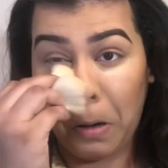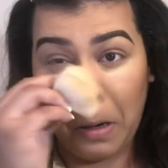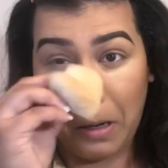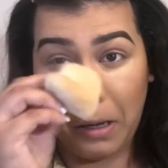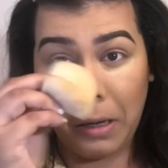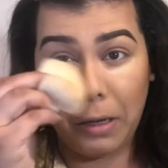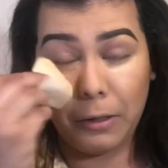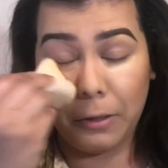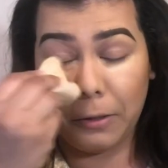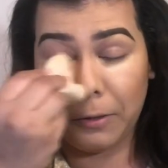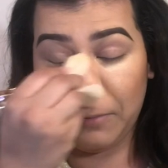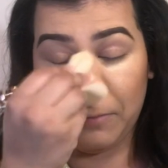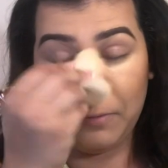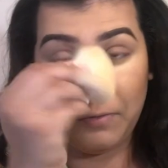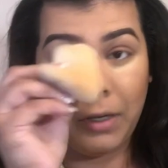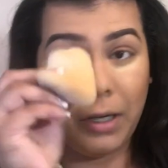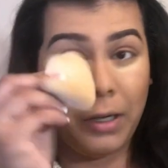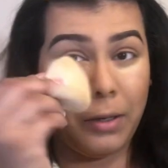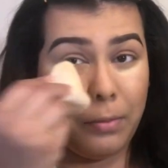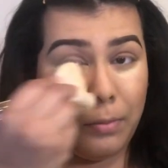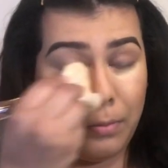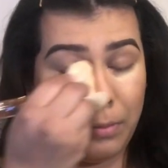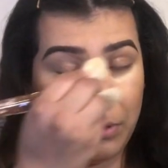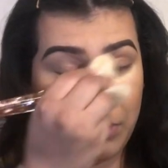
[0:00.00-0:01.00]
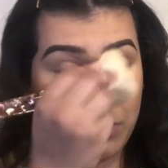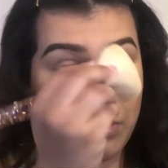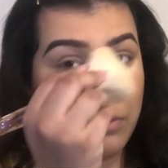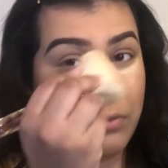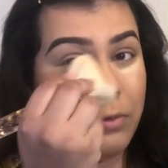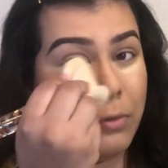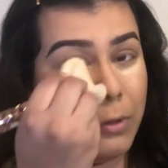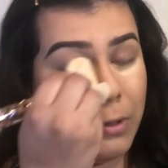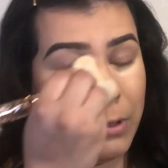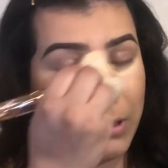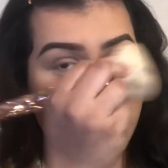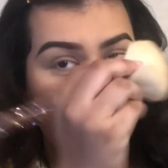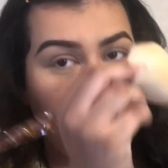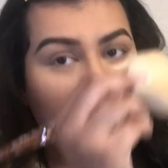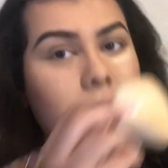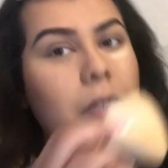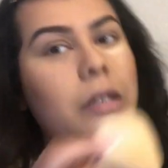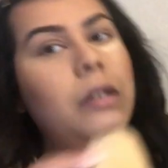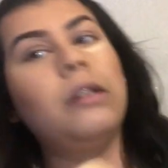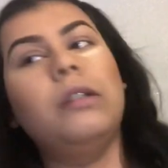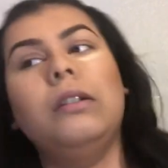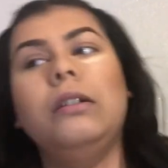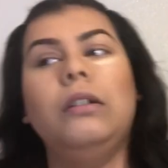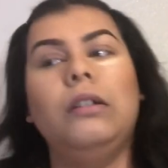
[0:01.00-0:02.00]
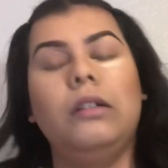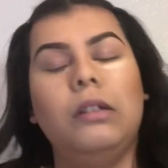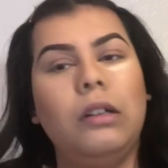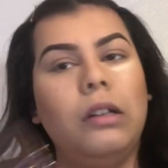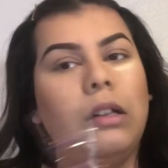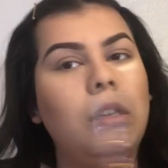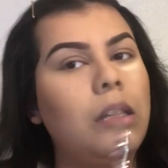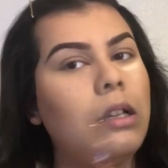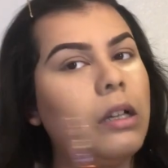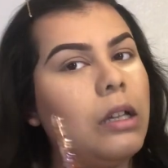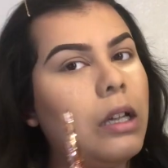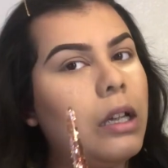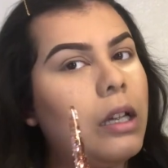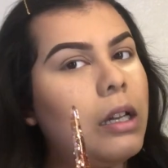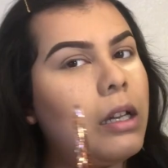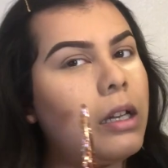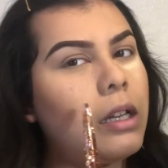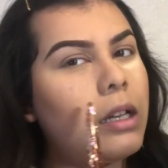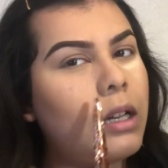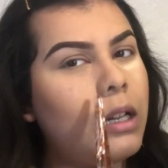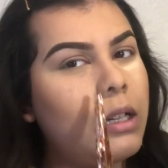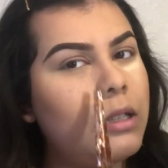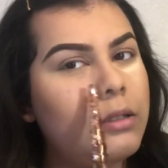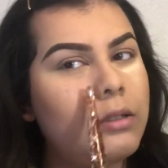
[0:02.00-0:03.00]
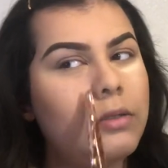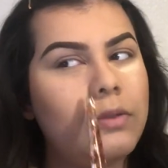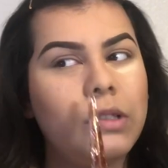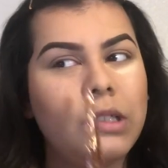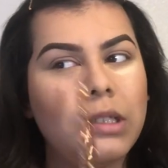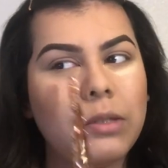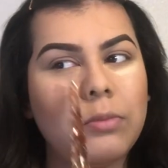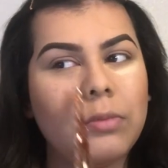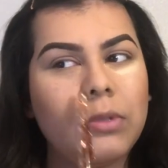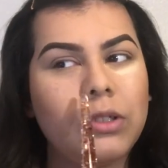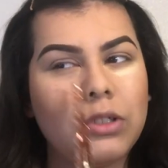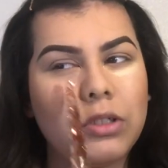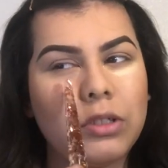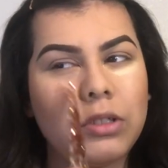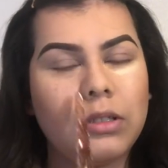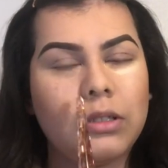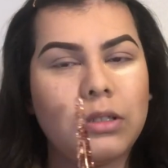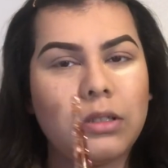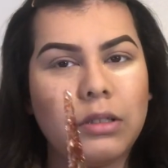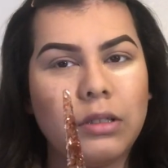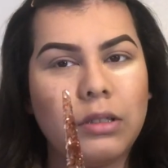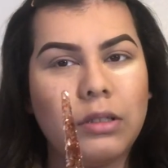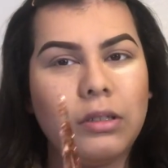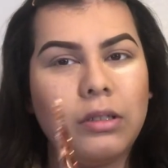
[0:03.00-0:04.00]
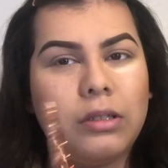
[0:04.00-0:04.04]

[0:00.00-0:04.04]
kind of wipe towards it. And it kind of dims